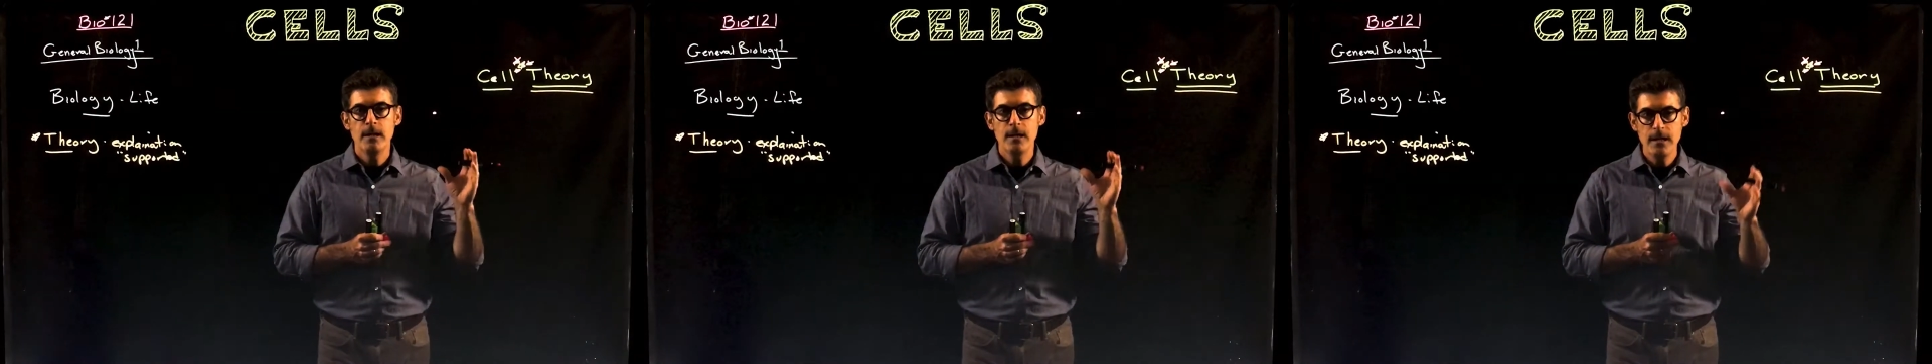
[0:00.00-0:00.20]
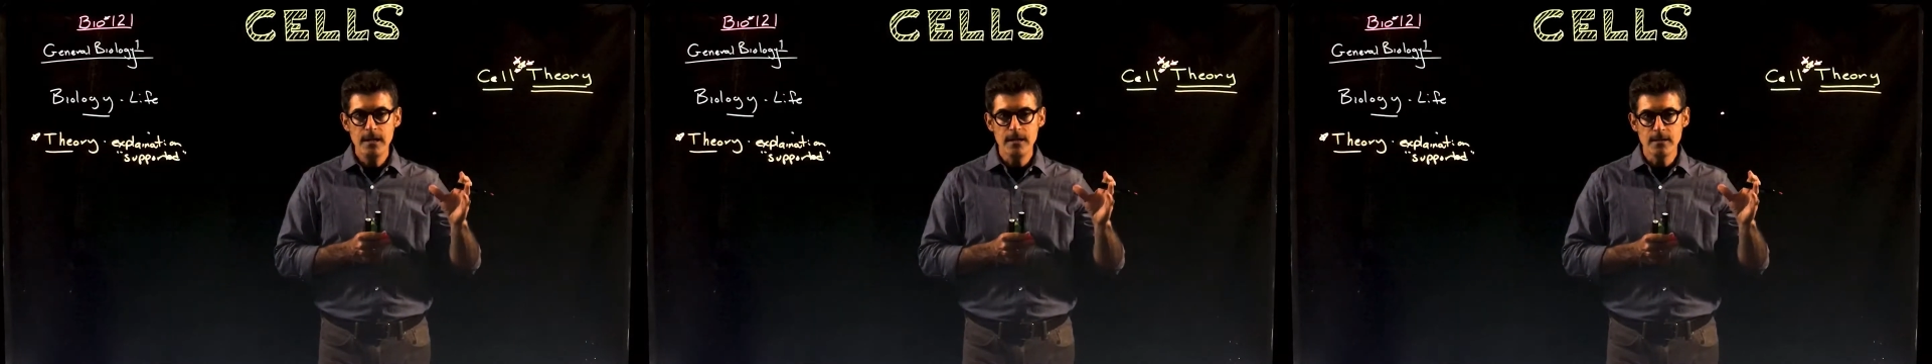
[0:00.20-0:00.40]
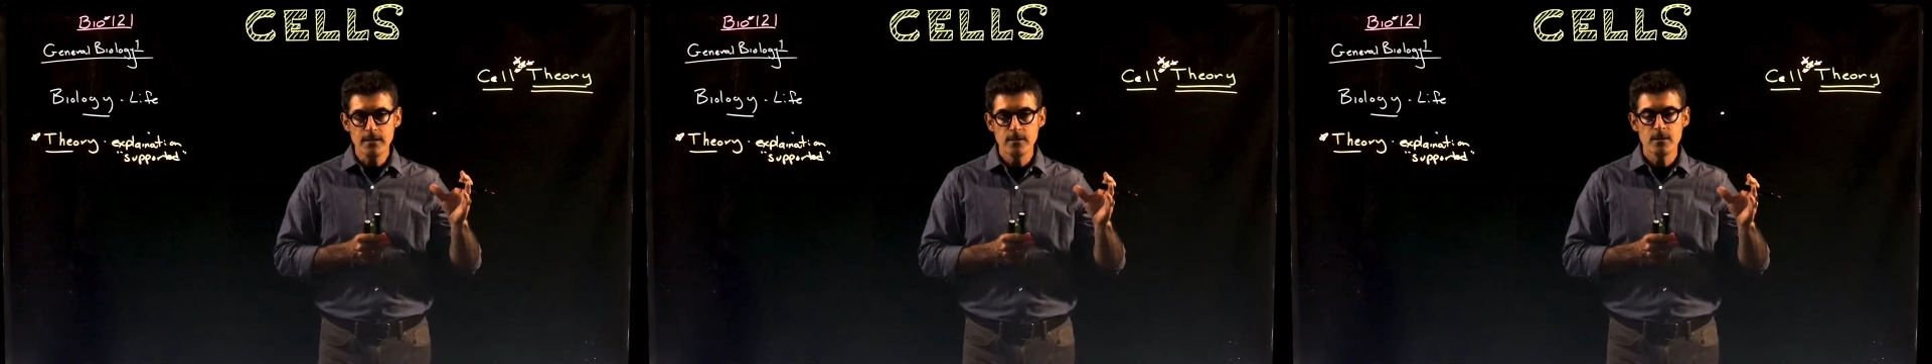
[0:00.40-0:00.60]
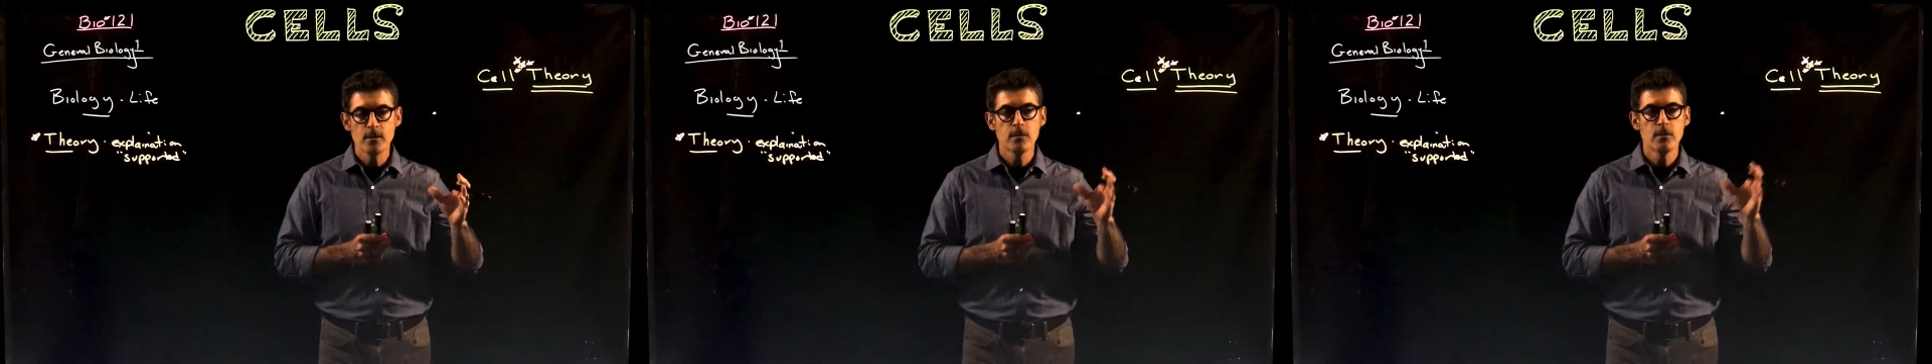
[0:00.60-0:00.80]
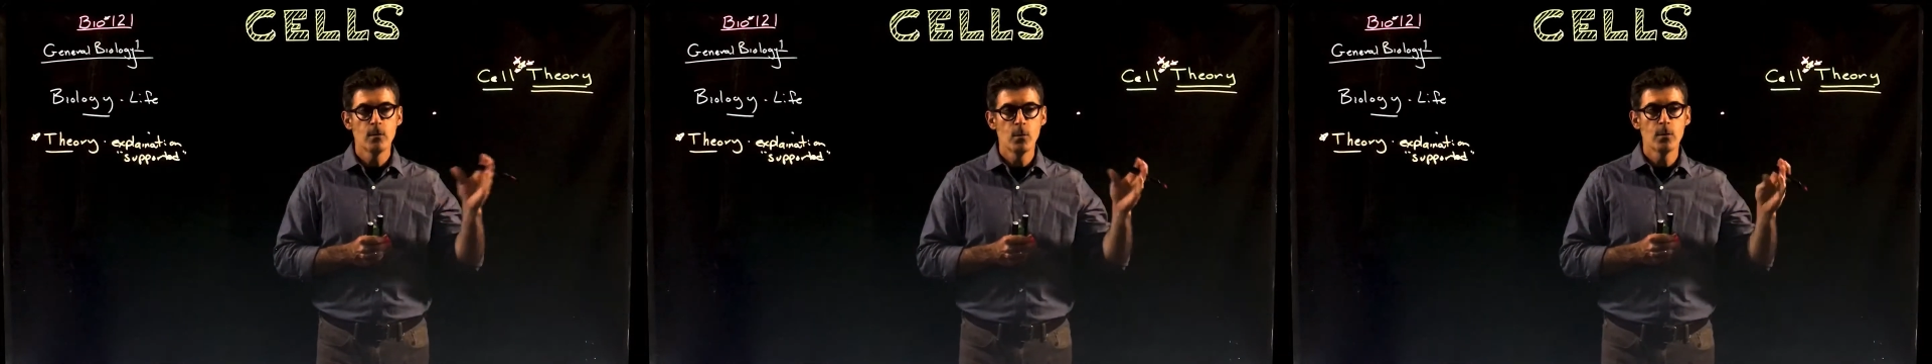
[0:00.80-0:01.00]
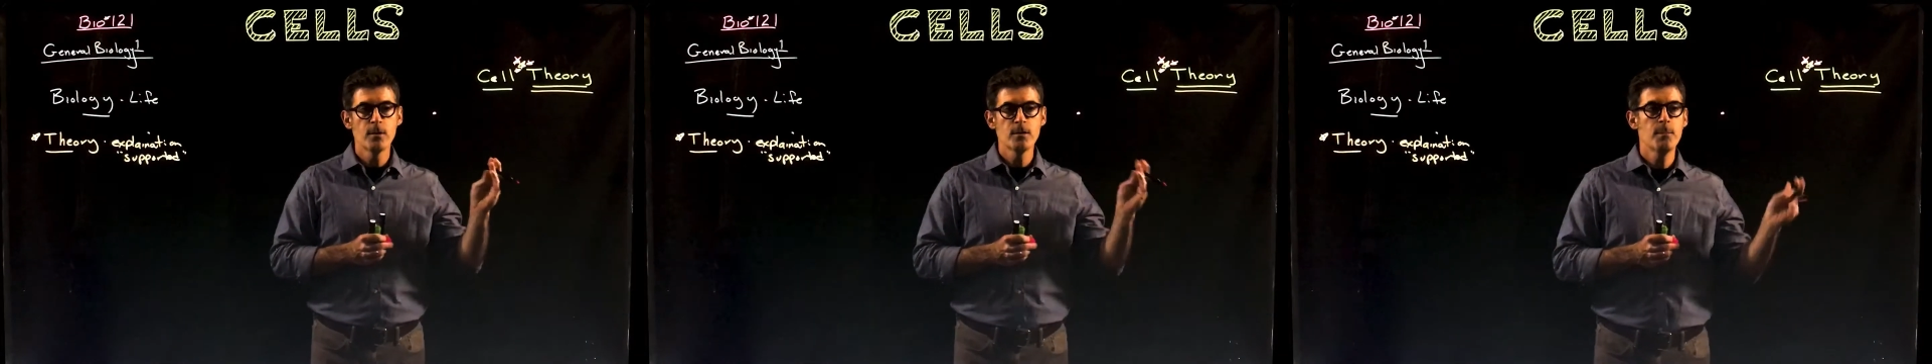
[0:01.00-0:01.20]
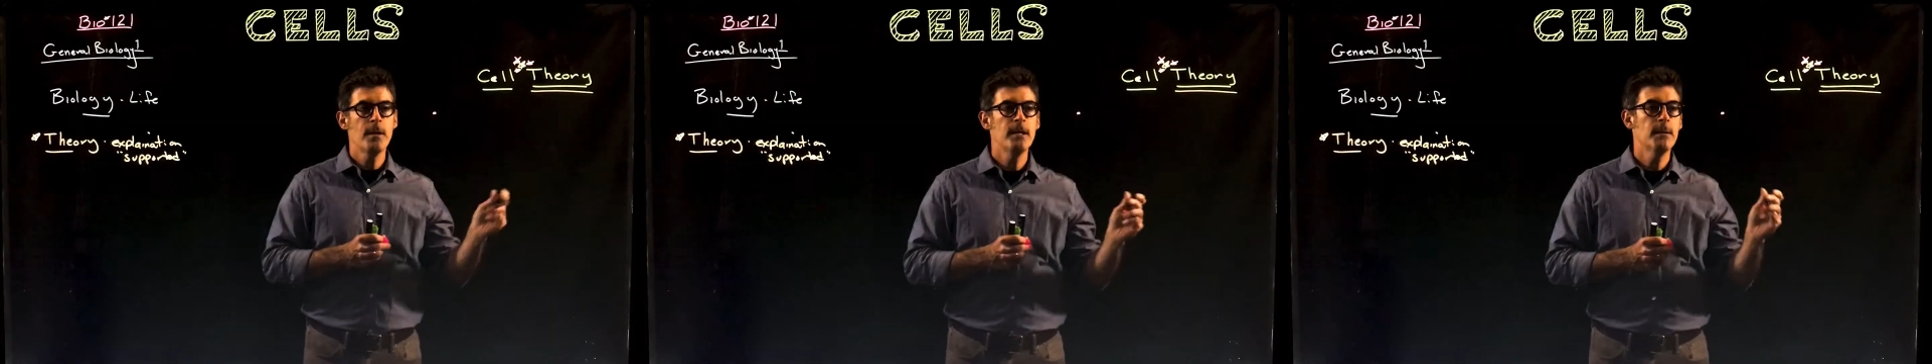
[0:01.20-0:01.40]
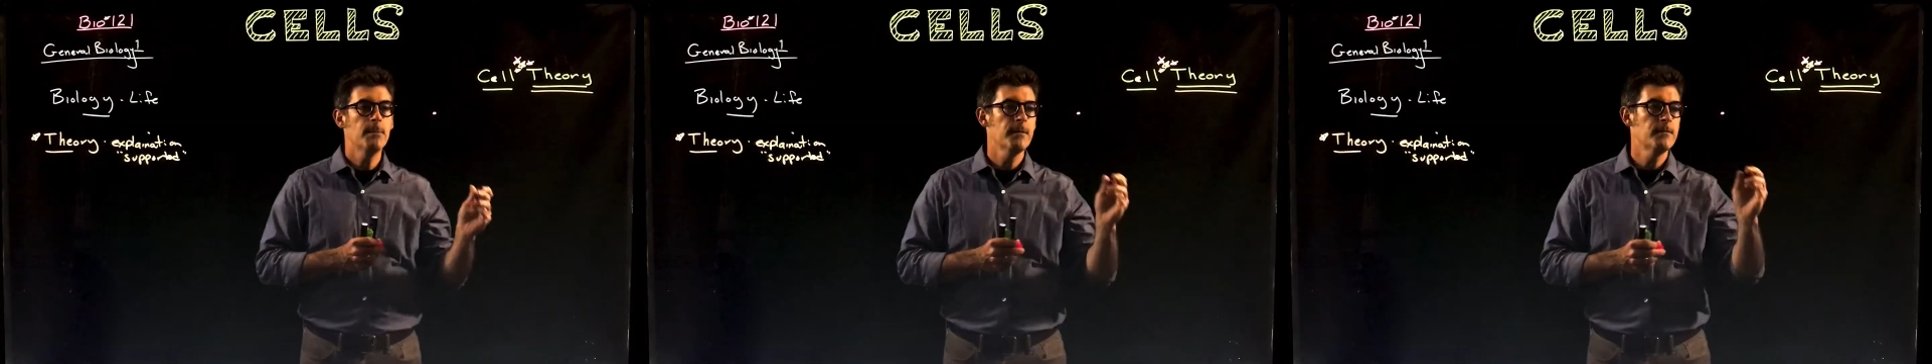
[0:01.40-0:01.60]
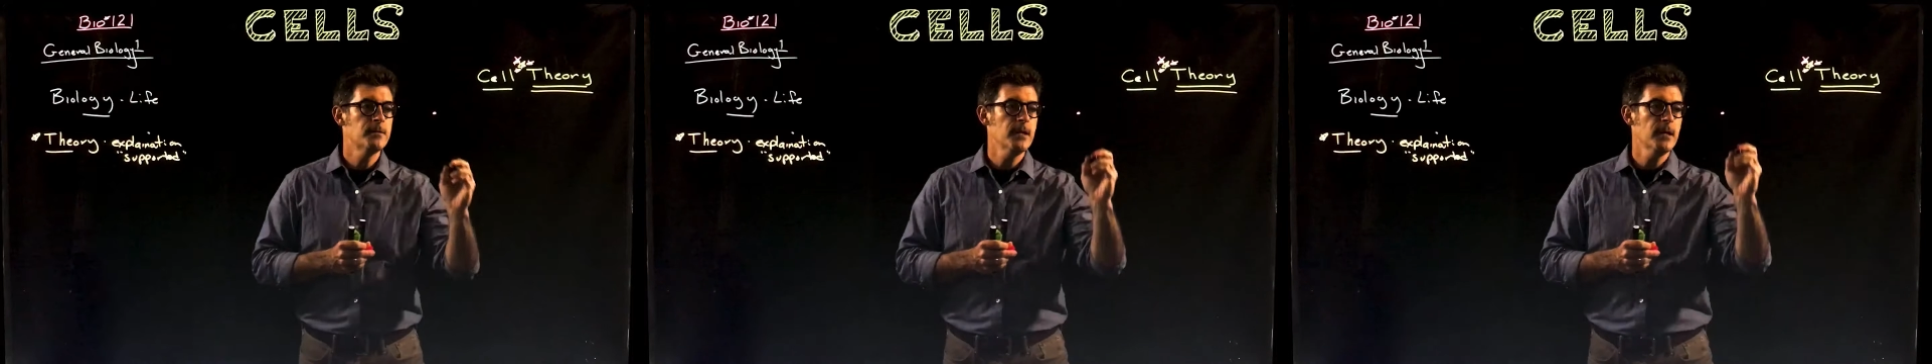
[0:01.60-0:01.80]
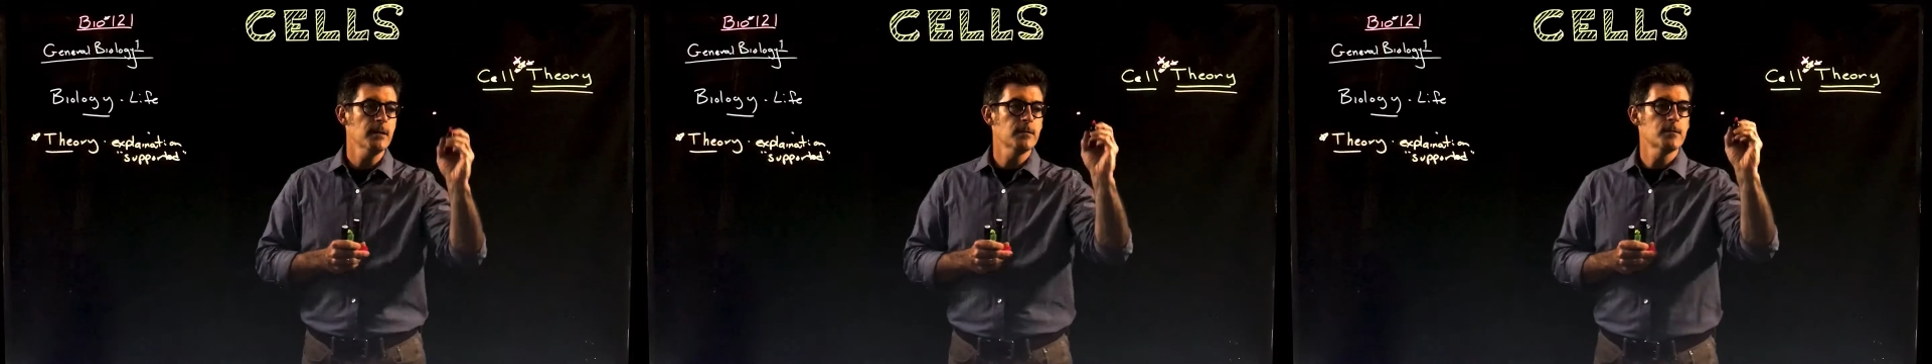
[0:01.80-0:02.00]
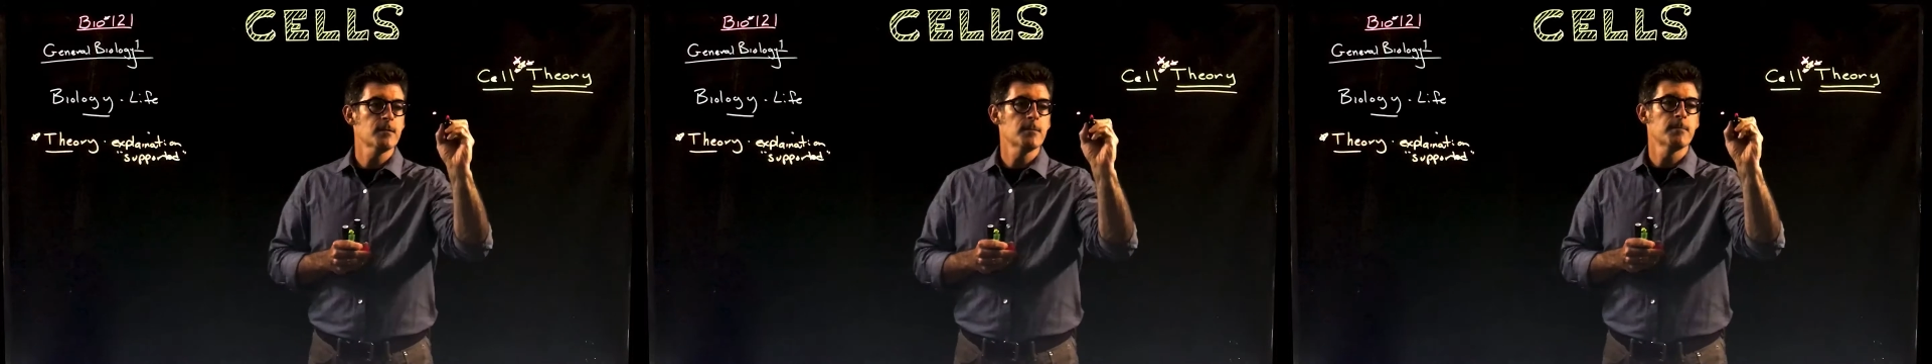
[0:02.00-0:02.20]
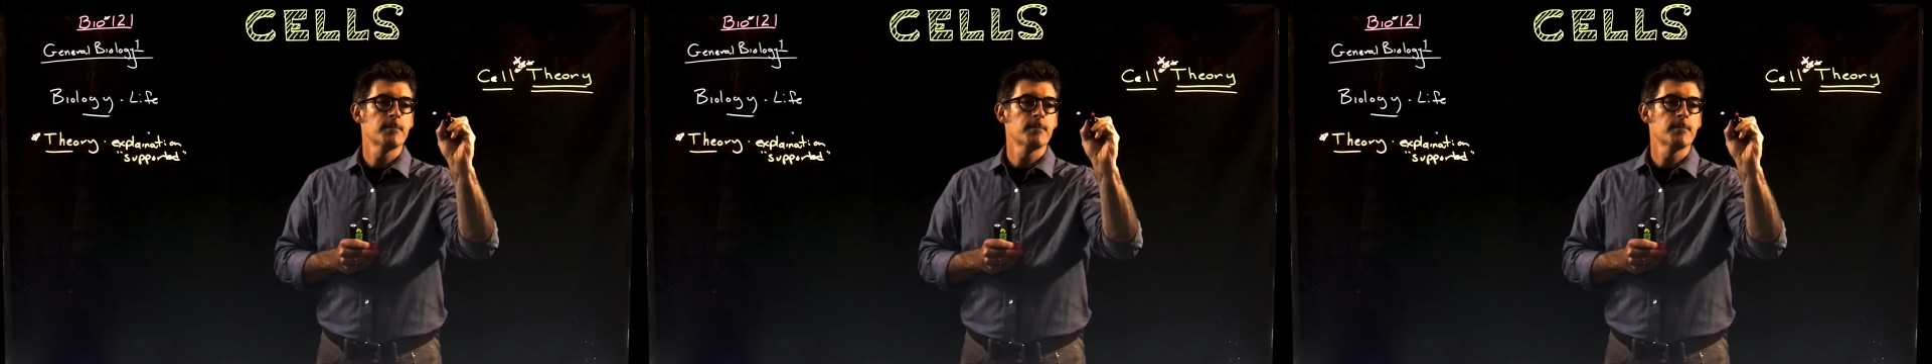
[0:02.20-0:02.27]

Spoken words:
is or is made up of cells.